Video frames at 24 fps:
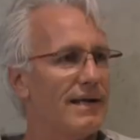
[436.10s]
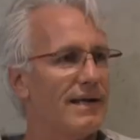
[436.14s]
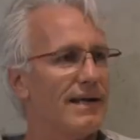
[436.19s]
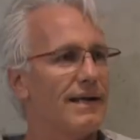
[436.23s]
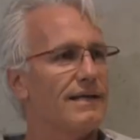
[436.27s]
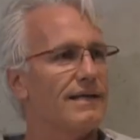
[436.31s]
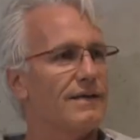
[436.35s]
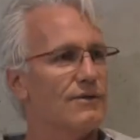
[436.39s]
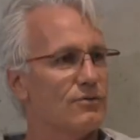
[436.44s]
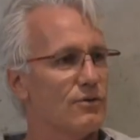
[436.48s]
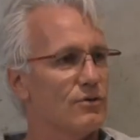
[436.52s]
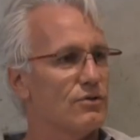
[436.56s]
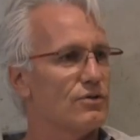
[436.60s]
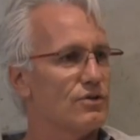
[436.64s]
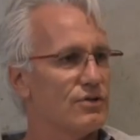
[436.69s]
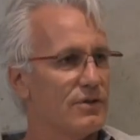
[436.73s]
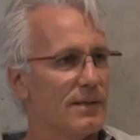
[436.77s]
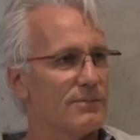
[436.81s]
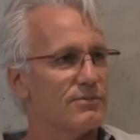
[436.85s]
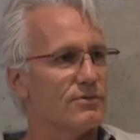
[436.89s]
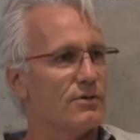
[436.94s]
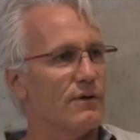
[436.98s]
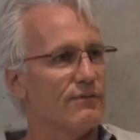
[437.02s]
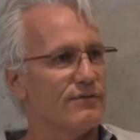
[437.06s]
I got to get those
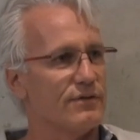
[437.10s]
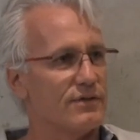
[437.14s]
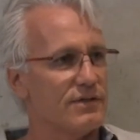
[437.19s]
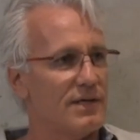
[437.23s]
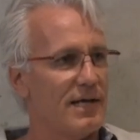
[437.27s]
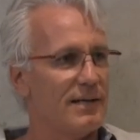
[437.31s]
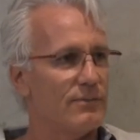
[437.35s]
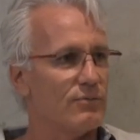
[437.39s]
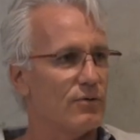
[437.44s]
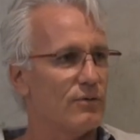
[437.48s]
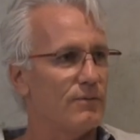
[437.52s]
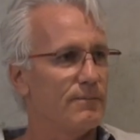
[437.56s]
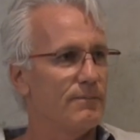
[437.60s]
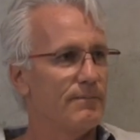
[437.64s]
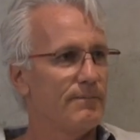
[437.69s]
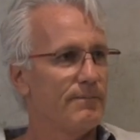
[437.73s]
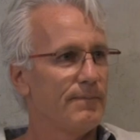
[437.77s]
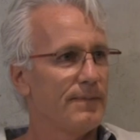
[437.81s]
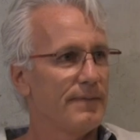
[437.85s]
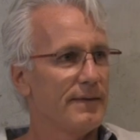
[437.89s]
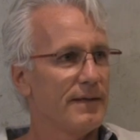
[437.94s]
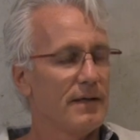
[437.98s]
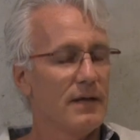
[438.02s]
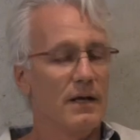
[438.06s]
chips off the table.
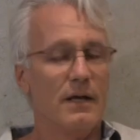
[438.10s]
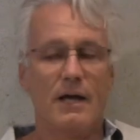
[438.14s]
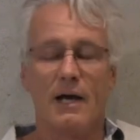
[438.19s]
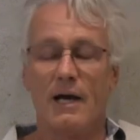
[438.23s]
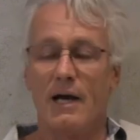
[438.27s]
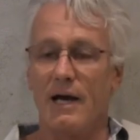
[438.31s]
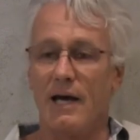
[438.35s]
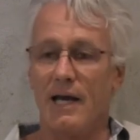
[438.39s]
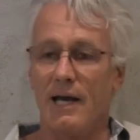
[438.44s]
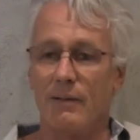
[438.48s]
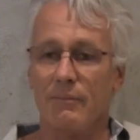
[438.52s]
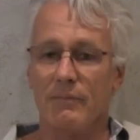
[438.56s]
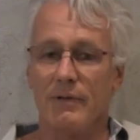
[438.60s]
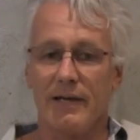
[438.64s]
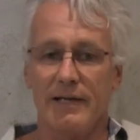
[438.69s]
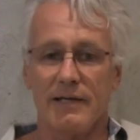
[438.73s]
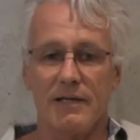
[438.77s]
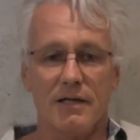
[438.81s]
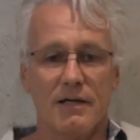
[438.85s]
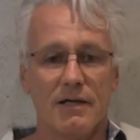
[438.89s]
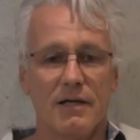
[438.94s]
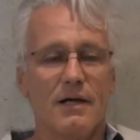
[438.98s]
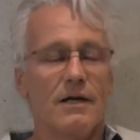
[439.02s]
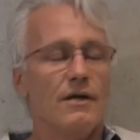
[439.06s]
And I'm
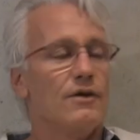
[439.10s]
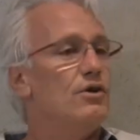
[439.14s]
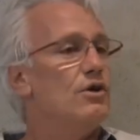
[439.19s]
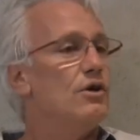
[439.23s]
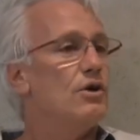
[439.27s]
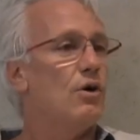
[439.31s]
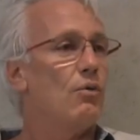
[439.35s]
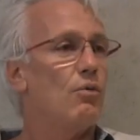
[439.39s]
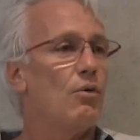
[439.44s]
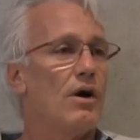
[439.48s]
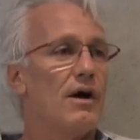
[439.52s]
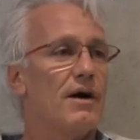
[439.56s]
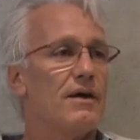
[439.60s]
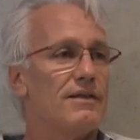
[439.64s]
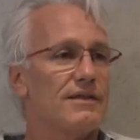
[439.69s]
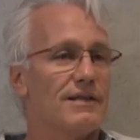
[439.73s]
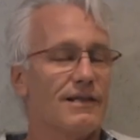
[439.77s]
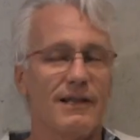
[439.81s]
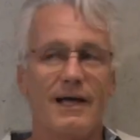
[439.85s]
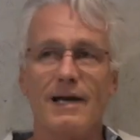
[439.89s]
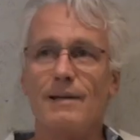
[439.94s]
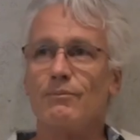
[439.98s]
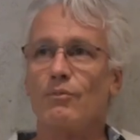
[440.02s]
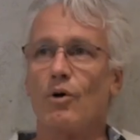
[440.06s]
like, you know what?
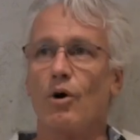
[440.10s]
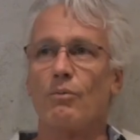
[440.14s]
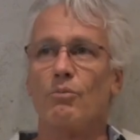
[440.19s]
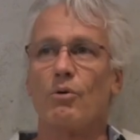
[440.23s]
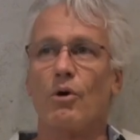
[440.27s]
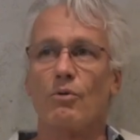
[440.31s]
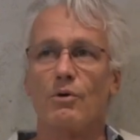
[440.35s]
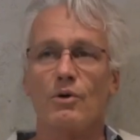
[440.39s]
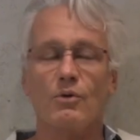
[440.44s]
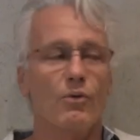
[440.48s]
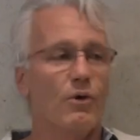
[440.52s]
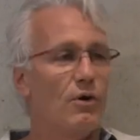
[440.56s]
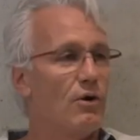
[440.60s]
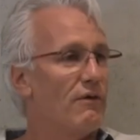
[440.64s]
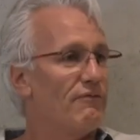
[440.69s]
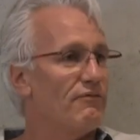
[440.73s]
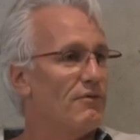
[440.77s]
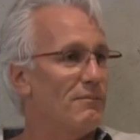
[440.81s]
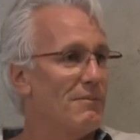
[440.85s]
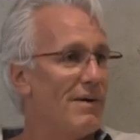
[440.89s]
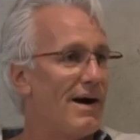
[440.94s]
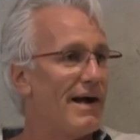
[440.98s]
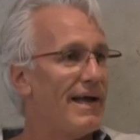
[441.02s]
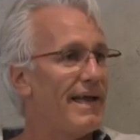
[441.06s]
The light bulb already went
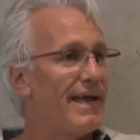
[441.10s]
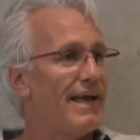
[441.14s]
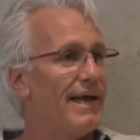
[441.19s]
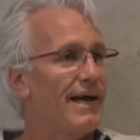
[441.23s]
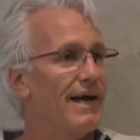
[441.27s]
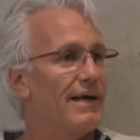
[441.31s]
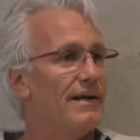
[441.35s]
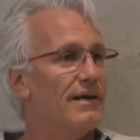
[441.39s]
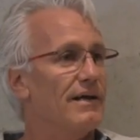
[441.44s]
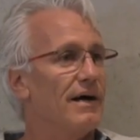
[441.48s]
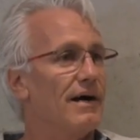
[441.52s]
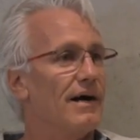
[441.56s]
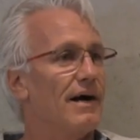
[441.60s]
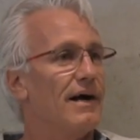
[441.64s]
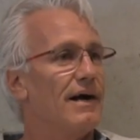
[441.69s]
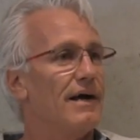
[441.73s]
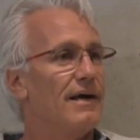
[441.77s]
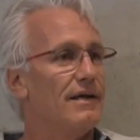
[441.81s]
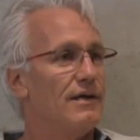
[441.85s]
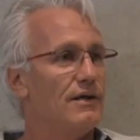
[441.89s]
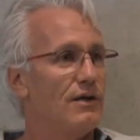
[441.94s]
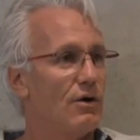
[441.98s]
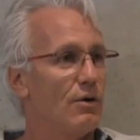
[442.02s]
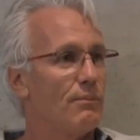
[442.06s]
off in my head.
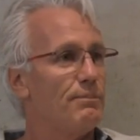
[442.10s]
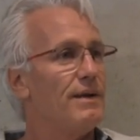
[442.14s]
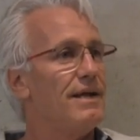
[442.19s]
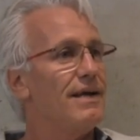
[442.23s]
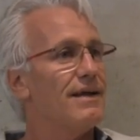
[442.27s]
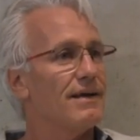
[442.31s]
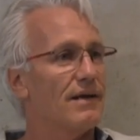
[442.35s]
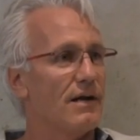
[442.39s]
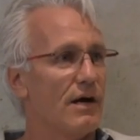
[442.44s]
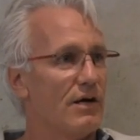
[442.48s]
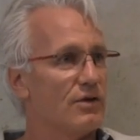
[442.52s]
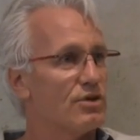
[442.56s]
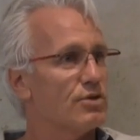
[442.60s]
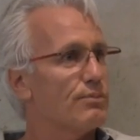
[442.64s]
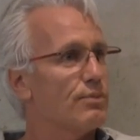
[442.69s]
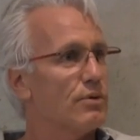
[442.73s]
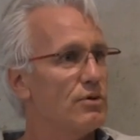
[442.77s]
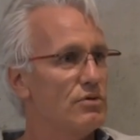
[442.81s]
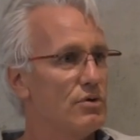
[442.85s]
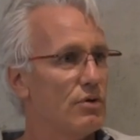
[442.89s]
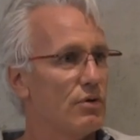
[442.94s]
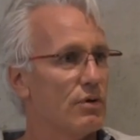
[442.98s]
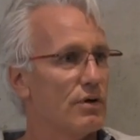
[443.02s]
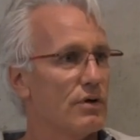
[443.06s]
You know, being an
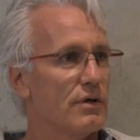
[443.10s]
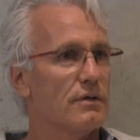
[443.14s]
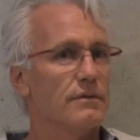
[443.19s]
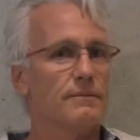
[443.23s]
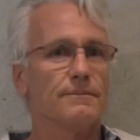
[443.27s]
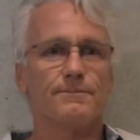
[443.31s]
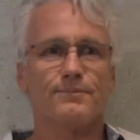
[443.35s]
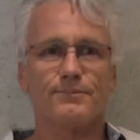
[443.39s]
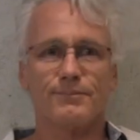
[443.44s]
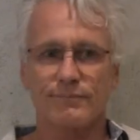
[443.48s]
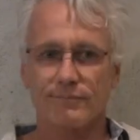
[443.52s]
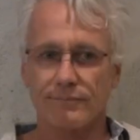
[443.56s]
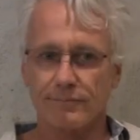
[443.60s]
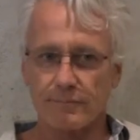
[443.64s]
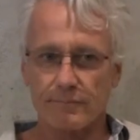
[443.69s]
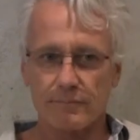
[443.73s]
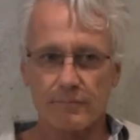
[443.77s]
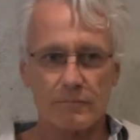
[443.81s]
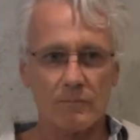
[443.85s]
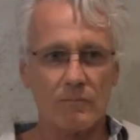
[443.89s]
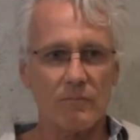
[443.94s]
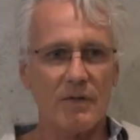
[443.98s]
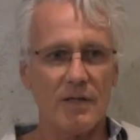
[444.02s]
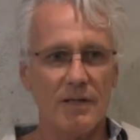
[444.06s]
entrepreneur, yeah.
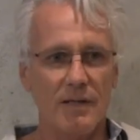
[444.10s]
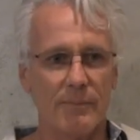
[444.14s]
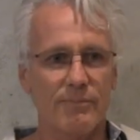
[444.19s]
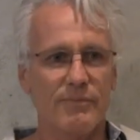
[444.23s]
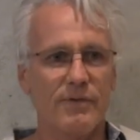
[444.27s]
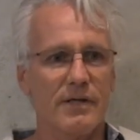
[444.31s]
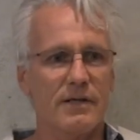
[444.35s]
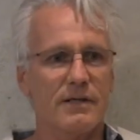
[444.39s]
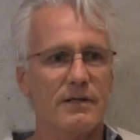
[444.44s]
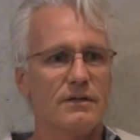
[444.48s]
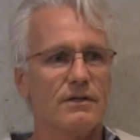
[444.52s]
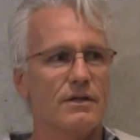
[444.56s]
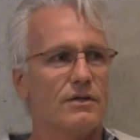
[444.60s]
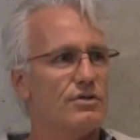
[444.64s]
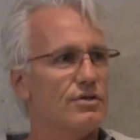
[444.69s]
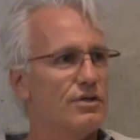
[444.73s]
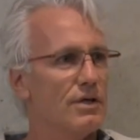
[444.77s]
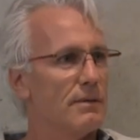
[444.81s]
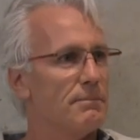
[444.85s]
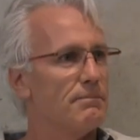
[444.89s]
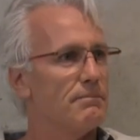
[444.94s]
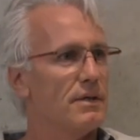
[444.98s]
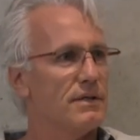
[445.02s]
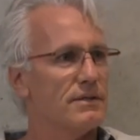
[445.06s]
I'm thinking the
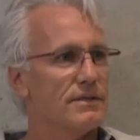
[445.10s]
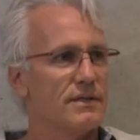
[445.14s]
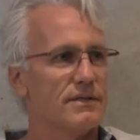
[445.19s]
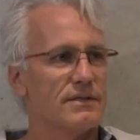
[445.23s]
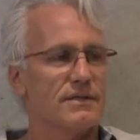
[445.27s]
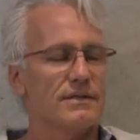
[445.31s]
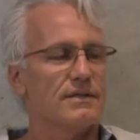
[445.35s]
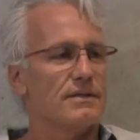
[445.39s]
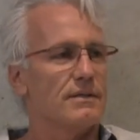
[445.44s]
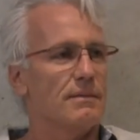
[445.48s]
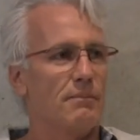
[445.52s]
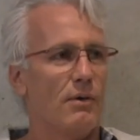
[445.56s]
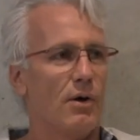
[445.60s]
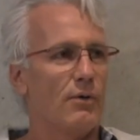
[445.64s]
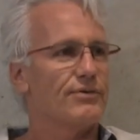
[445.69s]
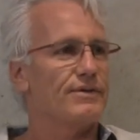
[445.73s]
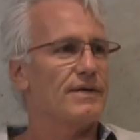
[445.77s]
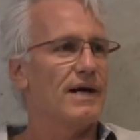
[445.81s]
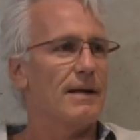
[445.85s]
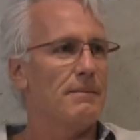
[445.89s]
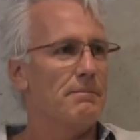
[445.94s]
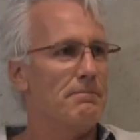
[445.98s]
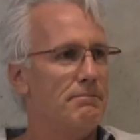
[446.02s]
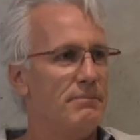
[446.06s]
chip business is a
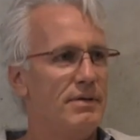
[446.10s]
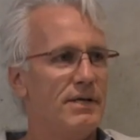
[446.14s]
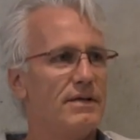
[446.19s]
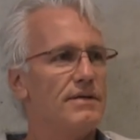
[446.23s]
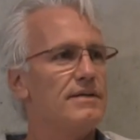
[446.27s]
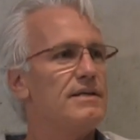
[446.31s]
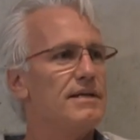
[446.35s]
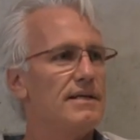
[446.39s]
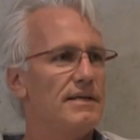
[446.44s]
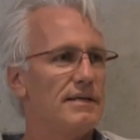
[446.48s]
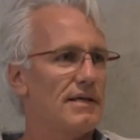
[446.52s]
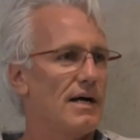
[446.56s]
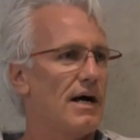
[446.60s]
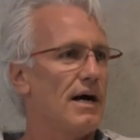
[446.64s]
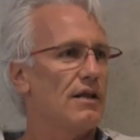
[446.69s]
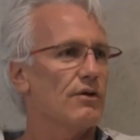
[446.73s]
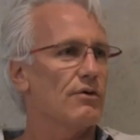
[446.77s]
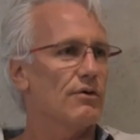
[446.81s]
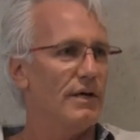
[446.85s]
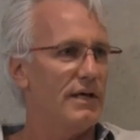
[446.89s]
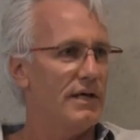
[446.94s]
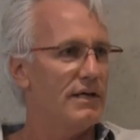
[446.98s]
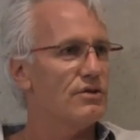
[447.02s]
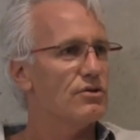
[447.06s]
multi-billion
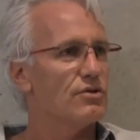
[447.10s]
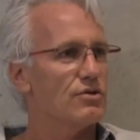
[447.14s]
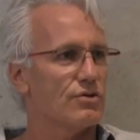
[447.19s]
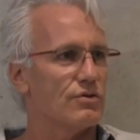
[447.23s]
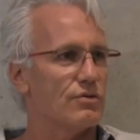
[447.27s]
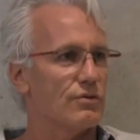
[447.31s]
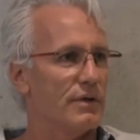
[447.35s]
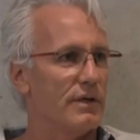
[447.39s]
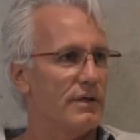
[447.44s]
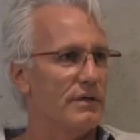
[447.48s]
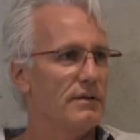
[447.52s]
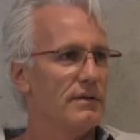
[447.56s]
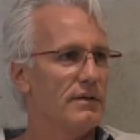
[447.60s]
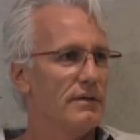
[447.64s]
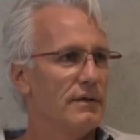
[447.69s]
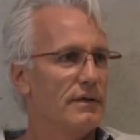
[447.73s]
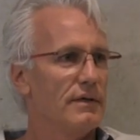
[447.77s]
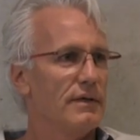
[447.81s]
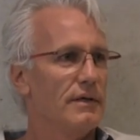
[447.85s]
dollar industry.